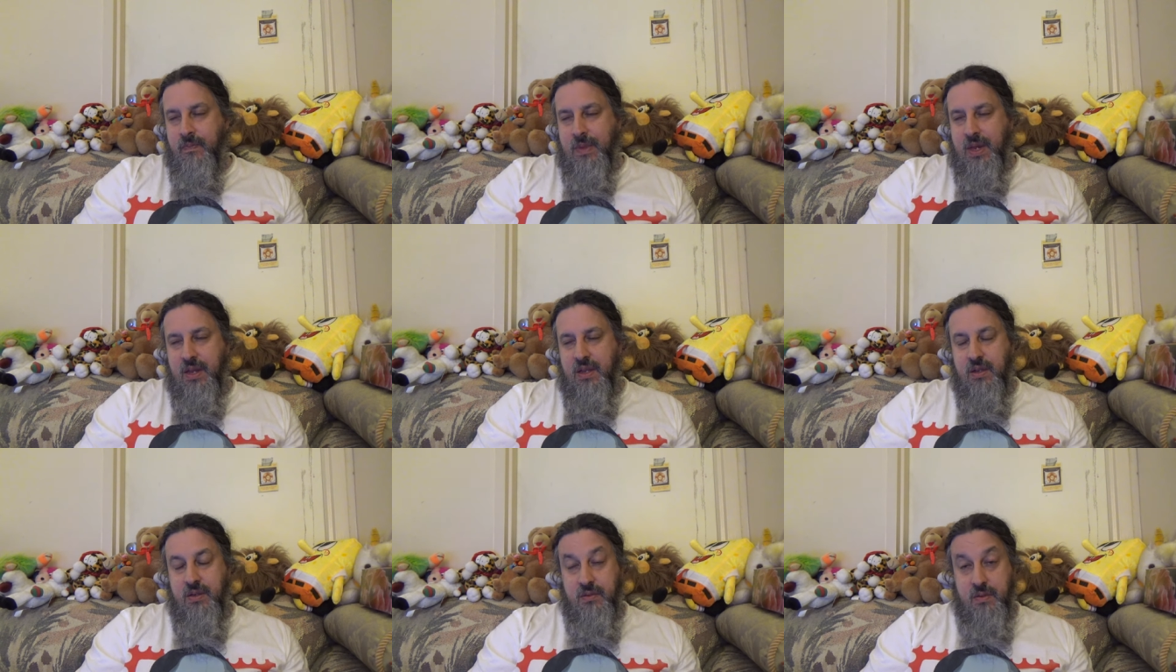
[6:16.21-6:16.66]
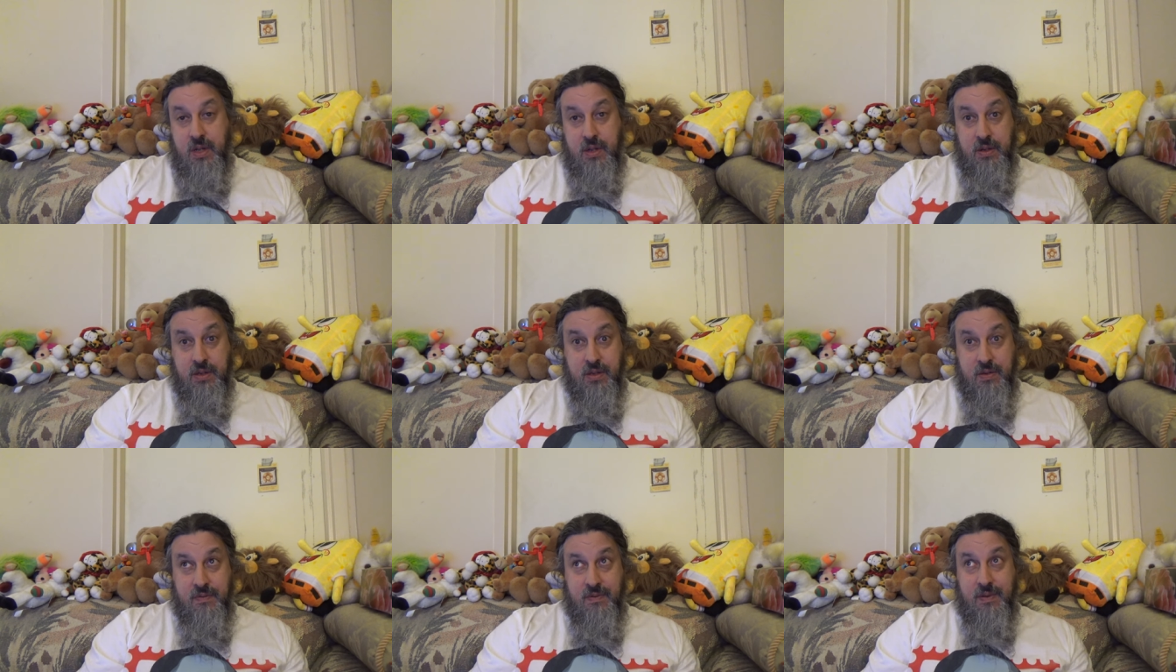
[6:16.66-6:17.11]
This
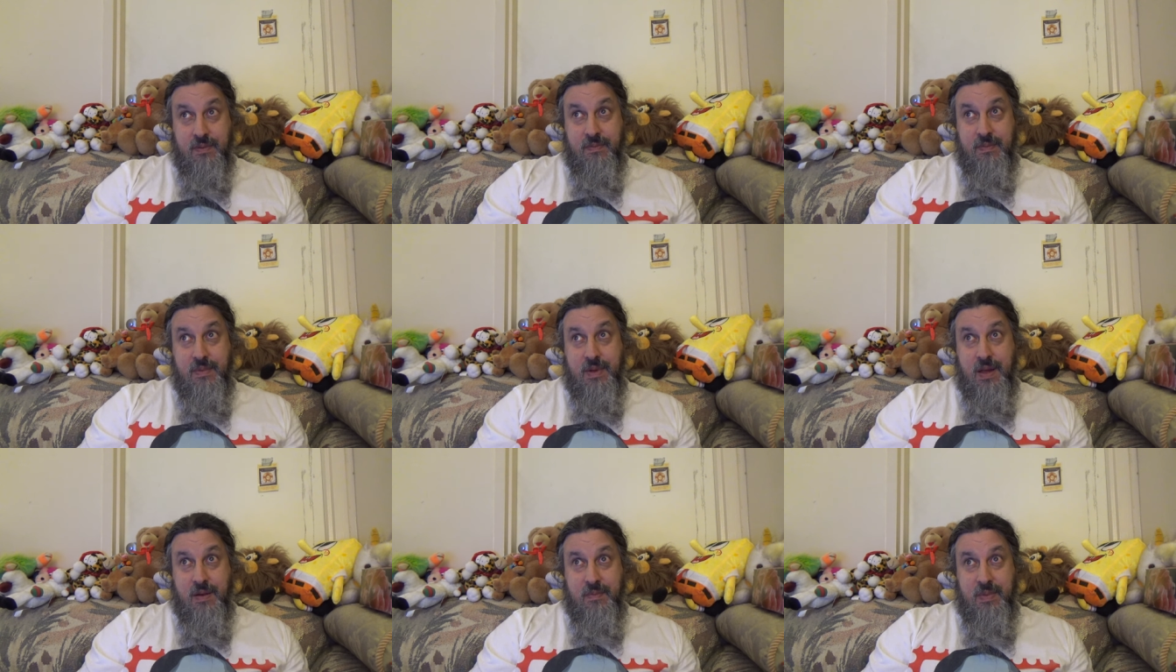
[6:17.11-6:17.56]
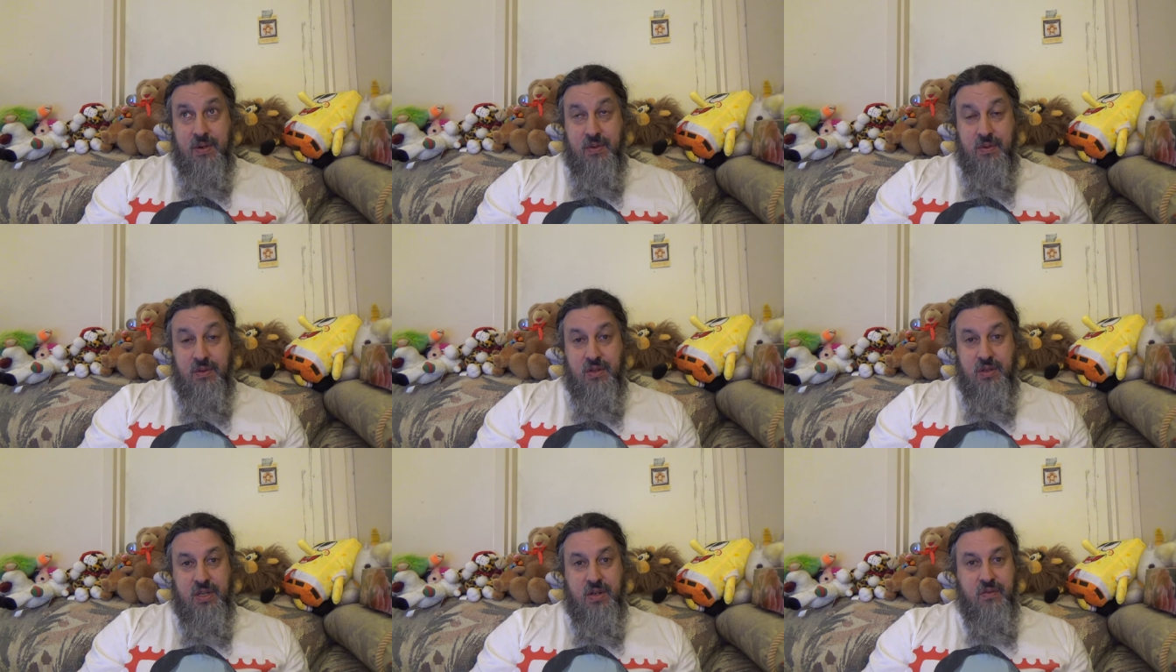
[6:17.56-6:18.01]
so I've been
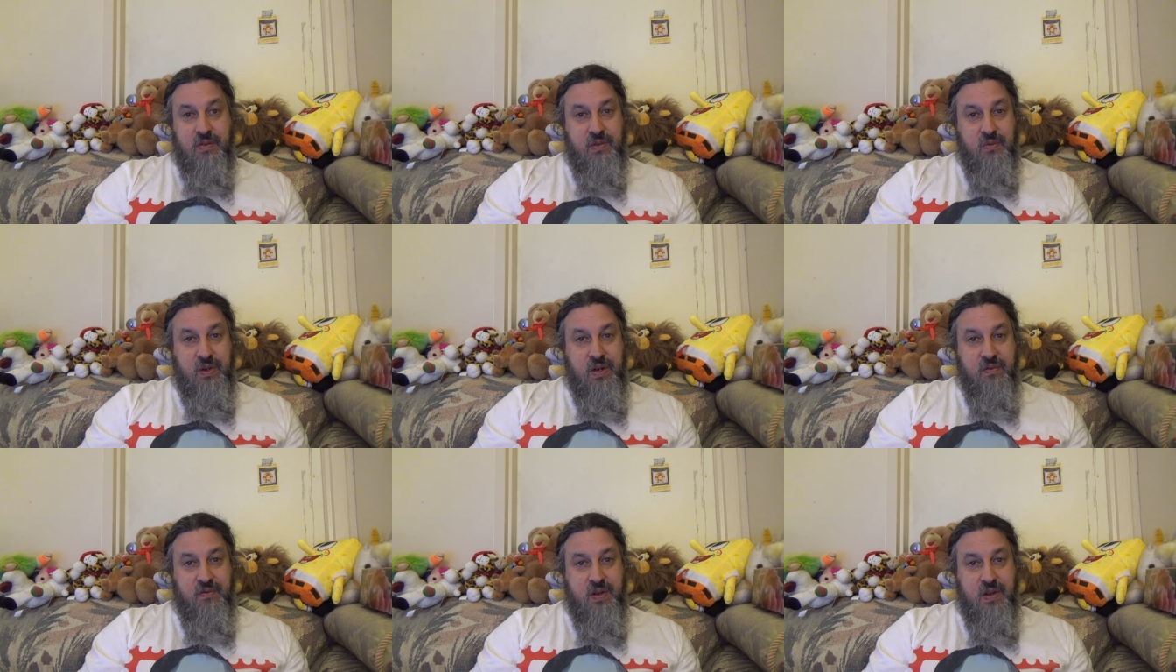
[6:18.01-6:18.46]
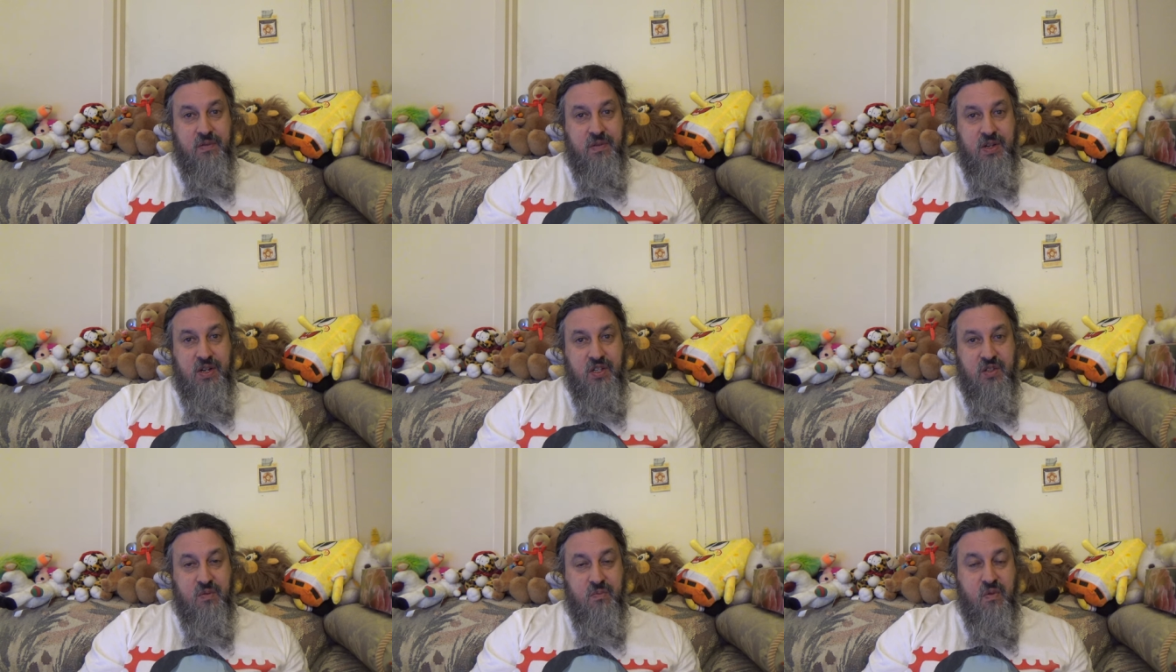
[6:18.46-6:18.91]
doing this now for 25
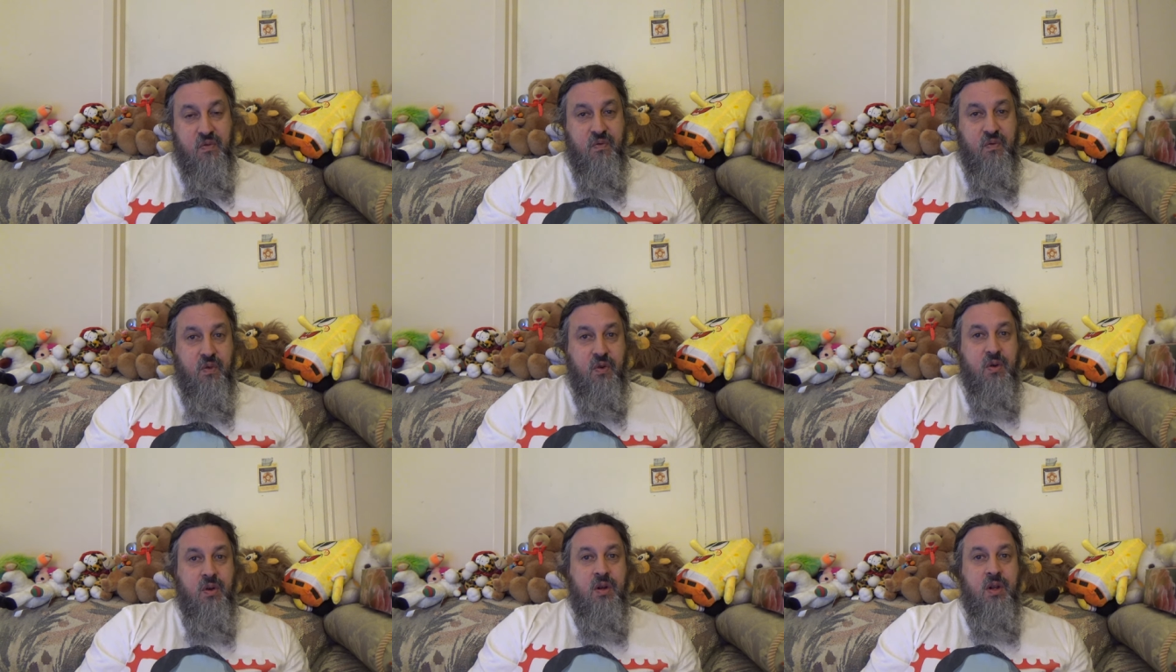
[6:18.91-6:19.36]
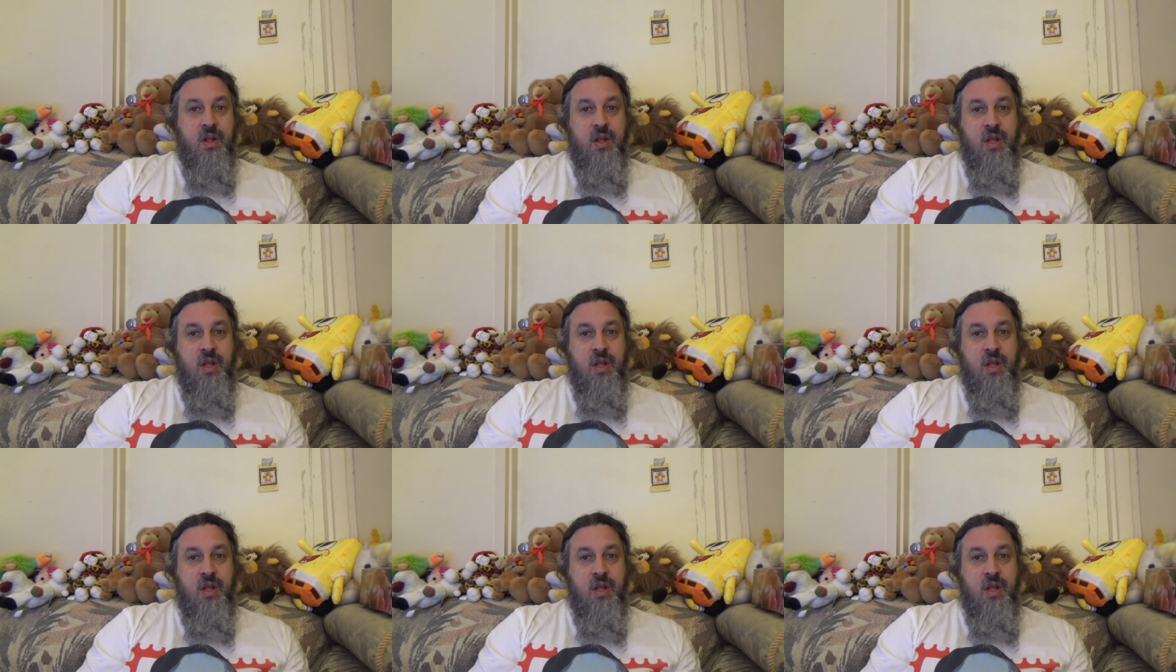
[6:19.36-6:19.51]
years. So before